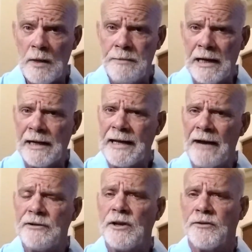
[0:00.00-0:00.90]
behind
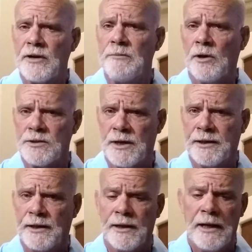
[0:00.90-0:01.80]
having the 3 balls
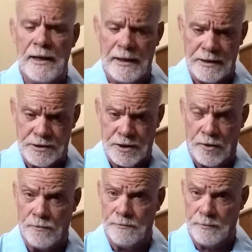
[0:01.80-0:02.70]
on here, is
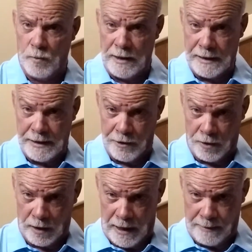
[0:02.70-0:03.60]
so we can get
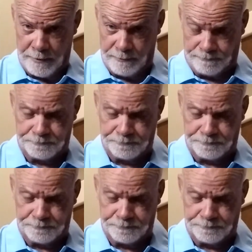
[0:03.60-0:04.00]
our alignment.